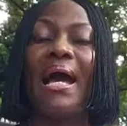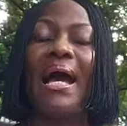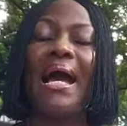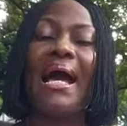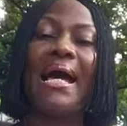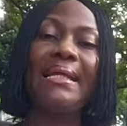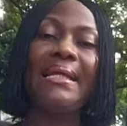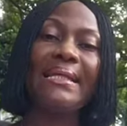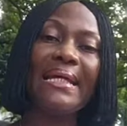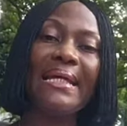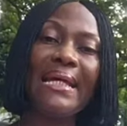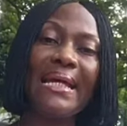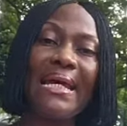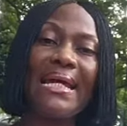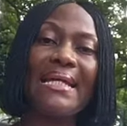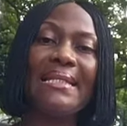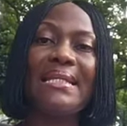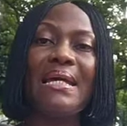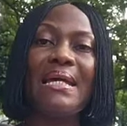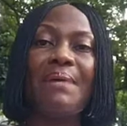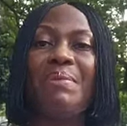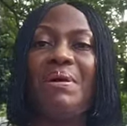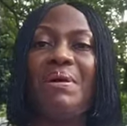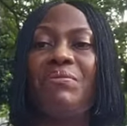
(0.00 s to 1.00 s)
At the
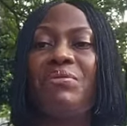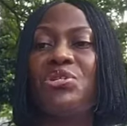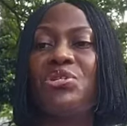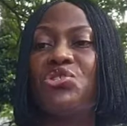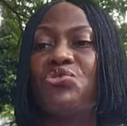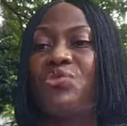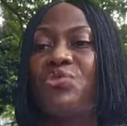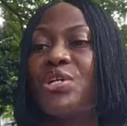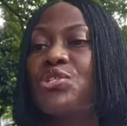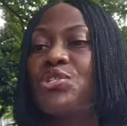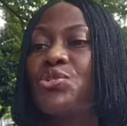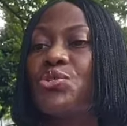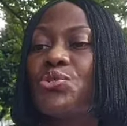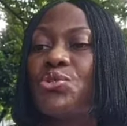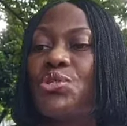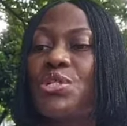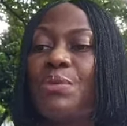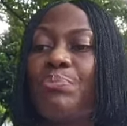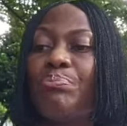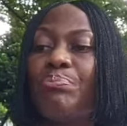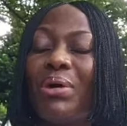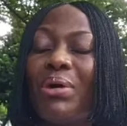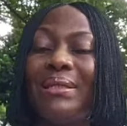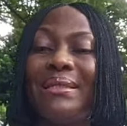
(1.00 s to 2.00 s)
end, they may restrict you to
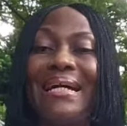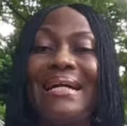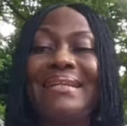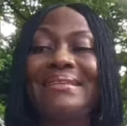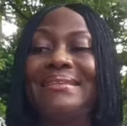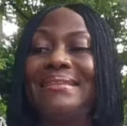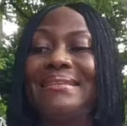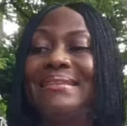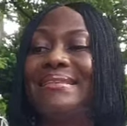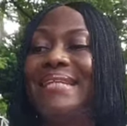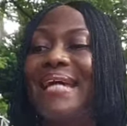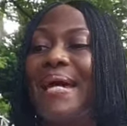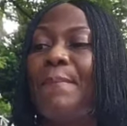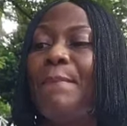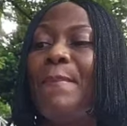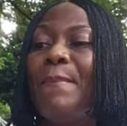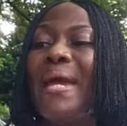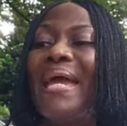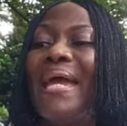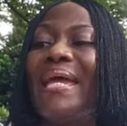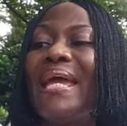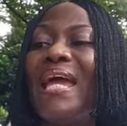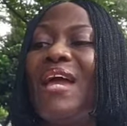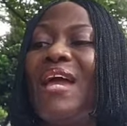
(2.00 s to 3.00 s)
the point that they
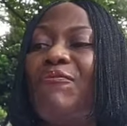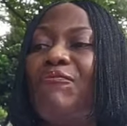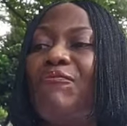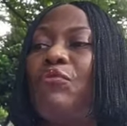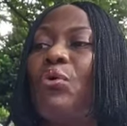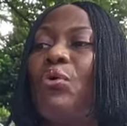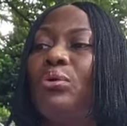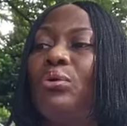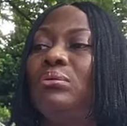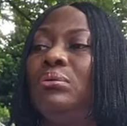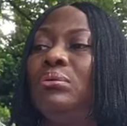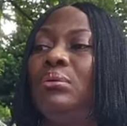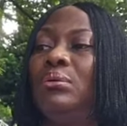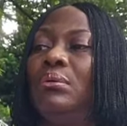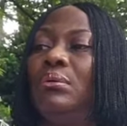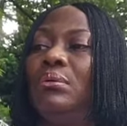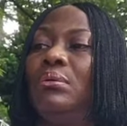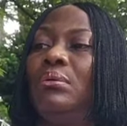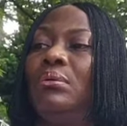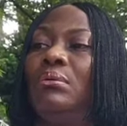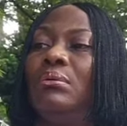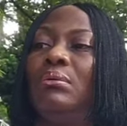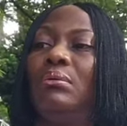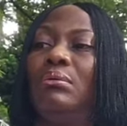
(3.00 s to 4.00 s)
may even
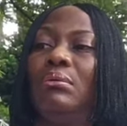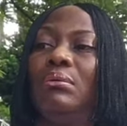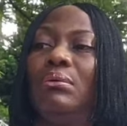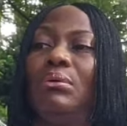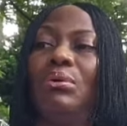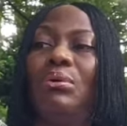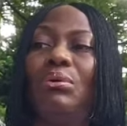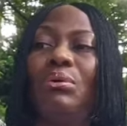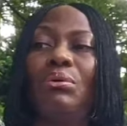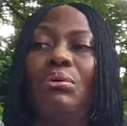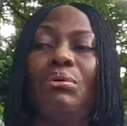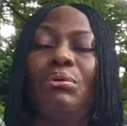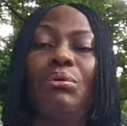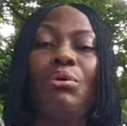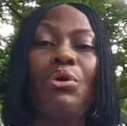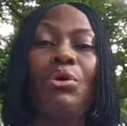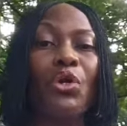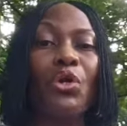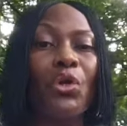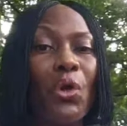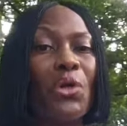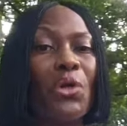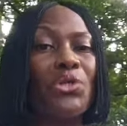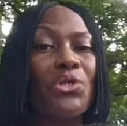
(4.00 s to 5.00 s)

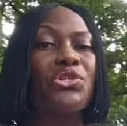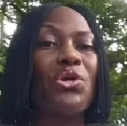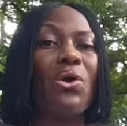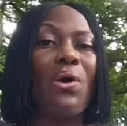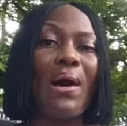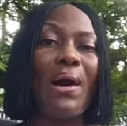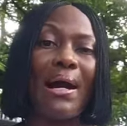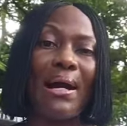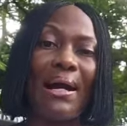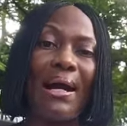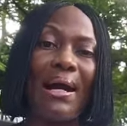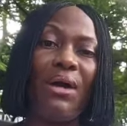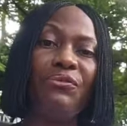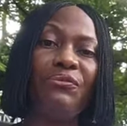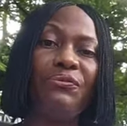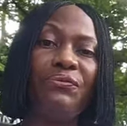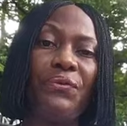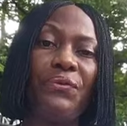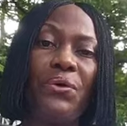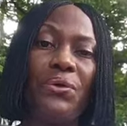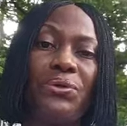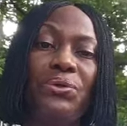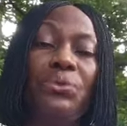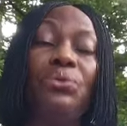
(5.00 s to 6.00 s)
close your account
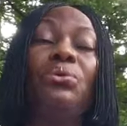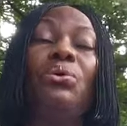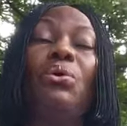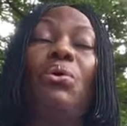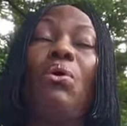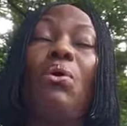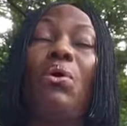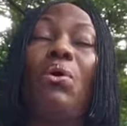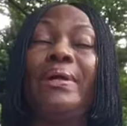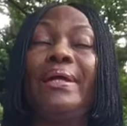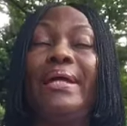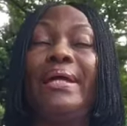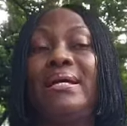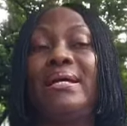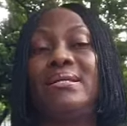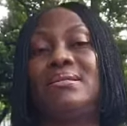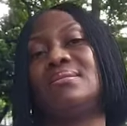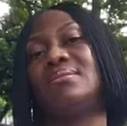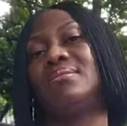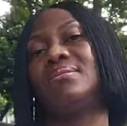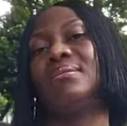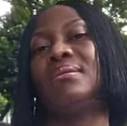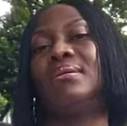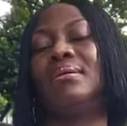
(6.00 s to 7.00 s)
for you. Oh
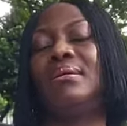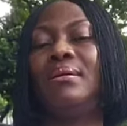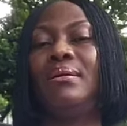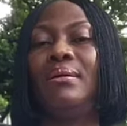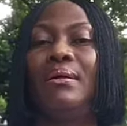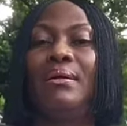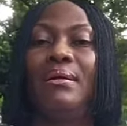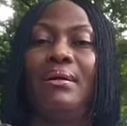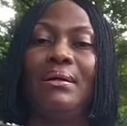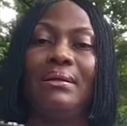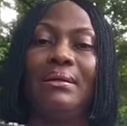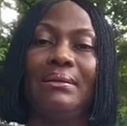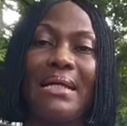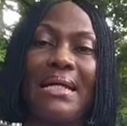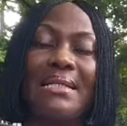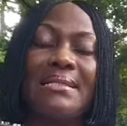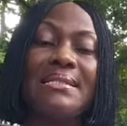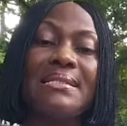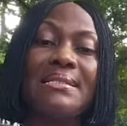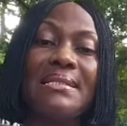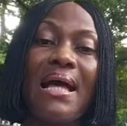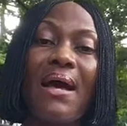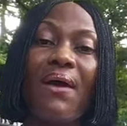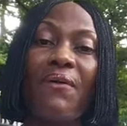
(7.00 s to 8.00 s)
yes, that
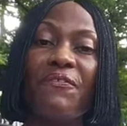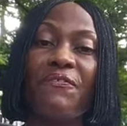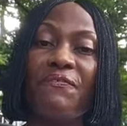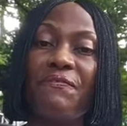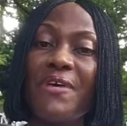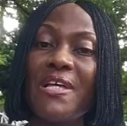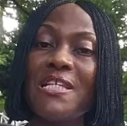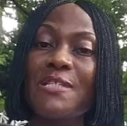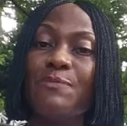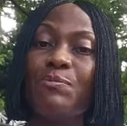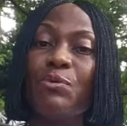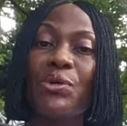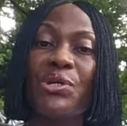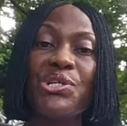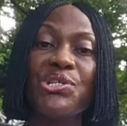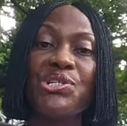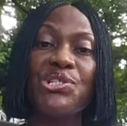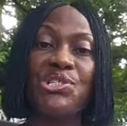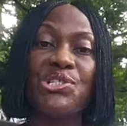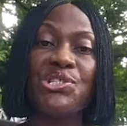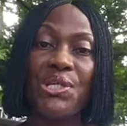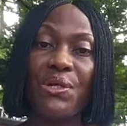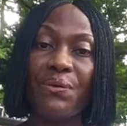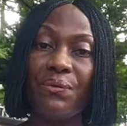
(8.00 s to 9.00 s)
is how Facebook is
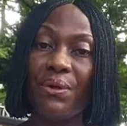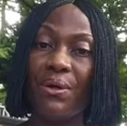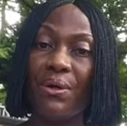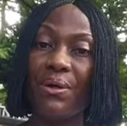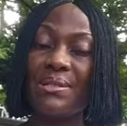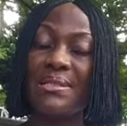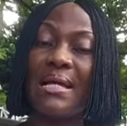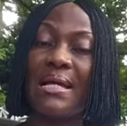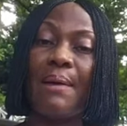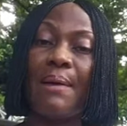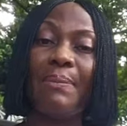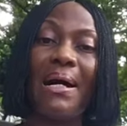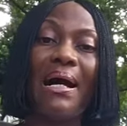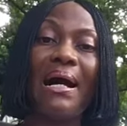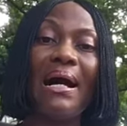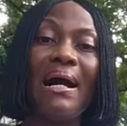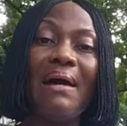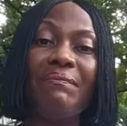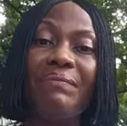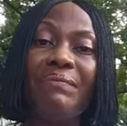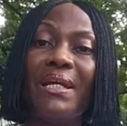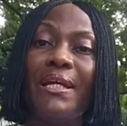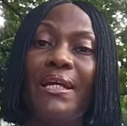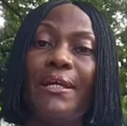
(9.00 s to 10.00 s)
serious about
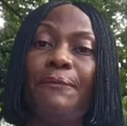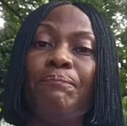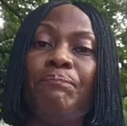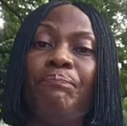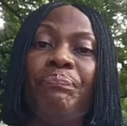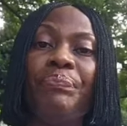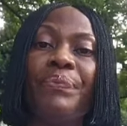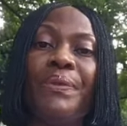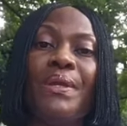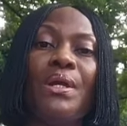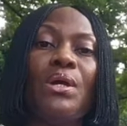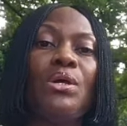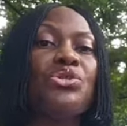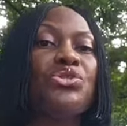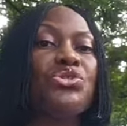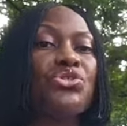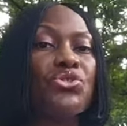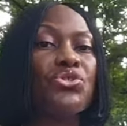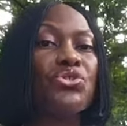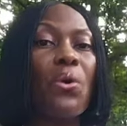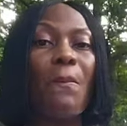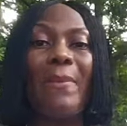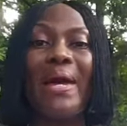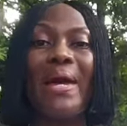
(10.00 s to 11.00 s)
having
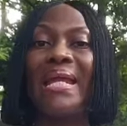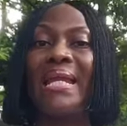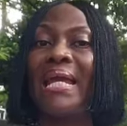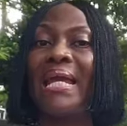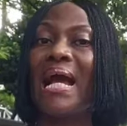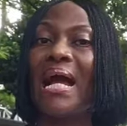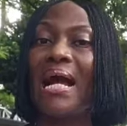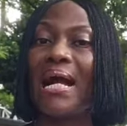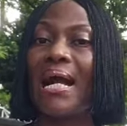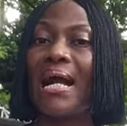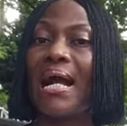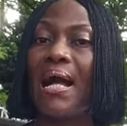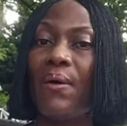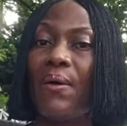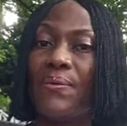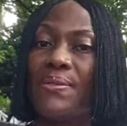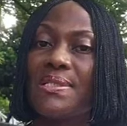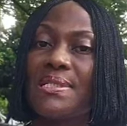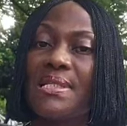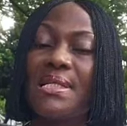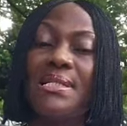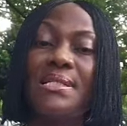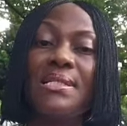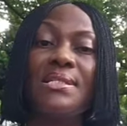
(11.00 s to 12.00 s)
so many
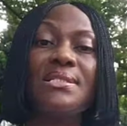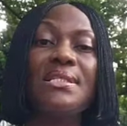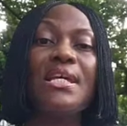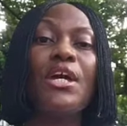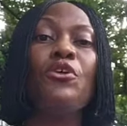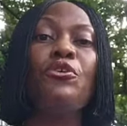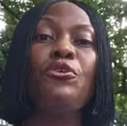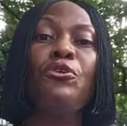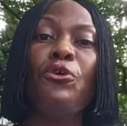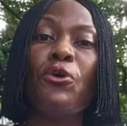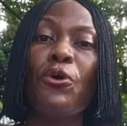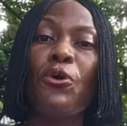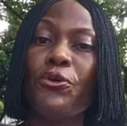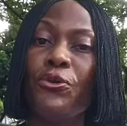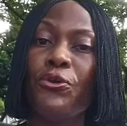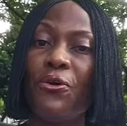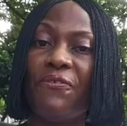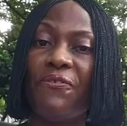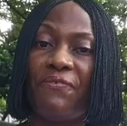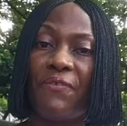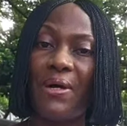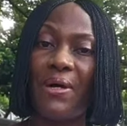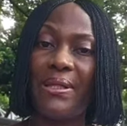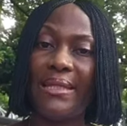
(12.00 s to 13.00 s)
accounts. It is a
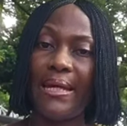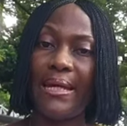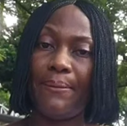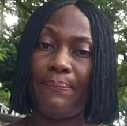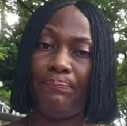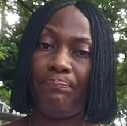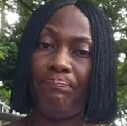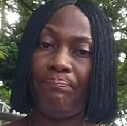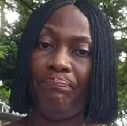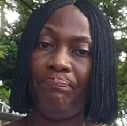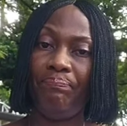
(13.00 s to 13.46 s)
no-no for them.